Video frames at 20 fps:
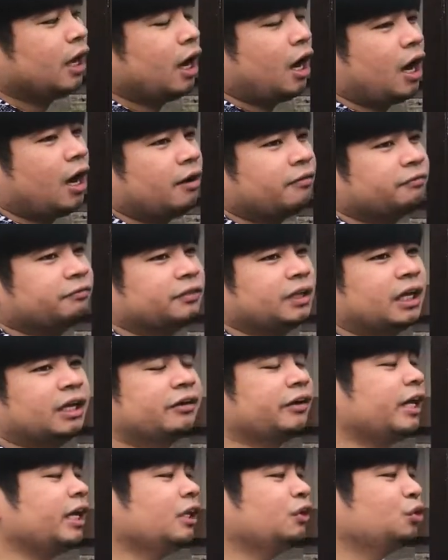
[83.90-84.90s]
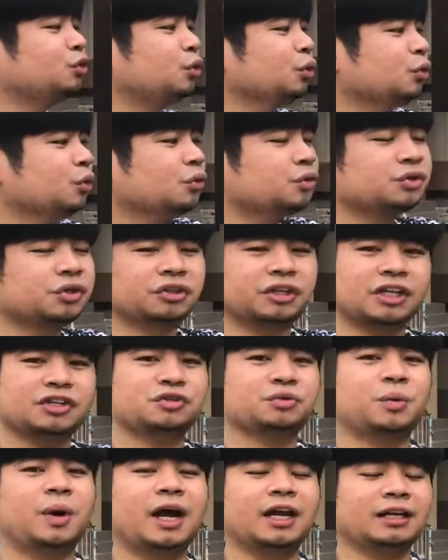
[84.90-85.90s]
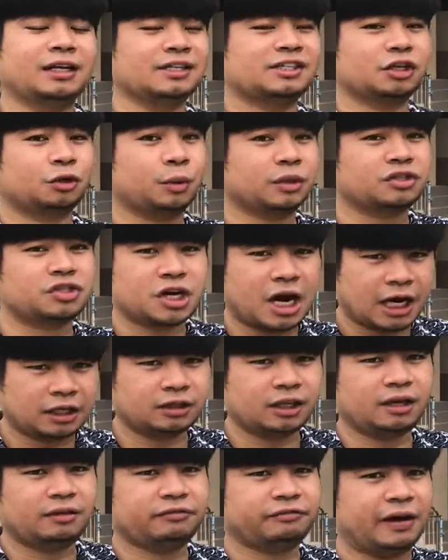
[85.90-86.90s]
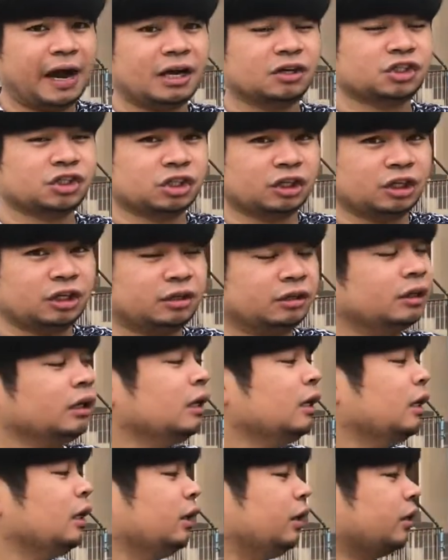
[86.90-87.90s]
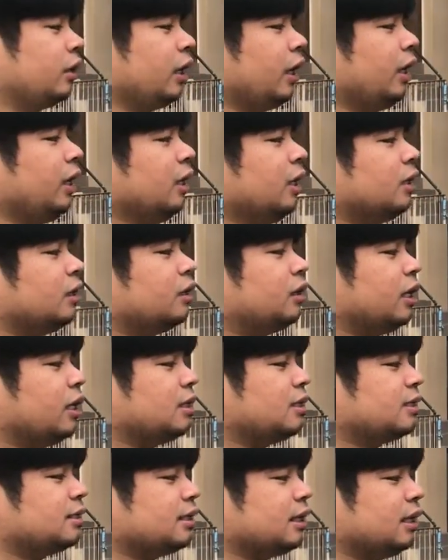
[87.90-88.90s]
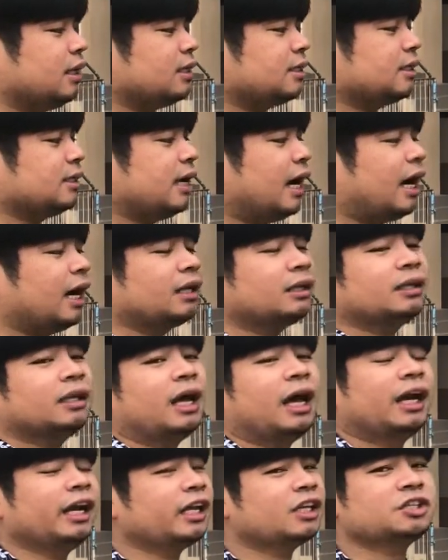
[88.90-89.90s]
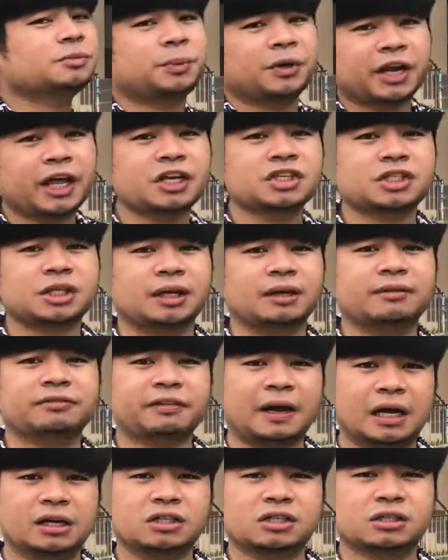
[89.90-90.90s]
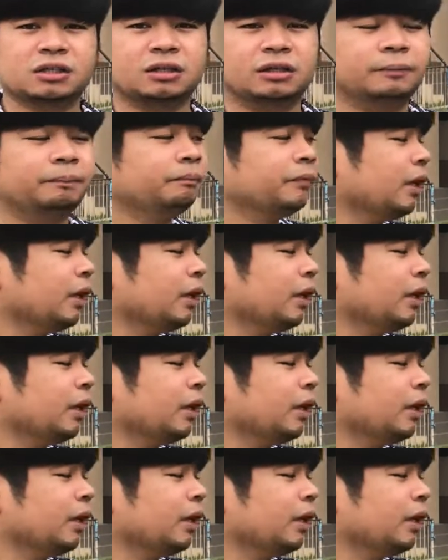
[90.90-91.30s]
of degree 2. So this one is a quadratic function. Okay? This is not an exponential function.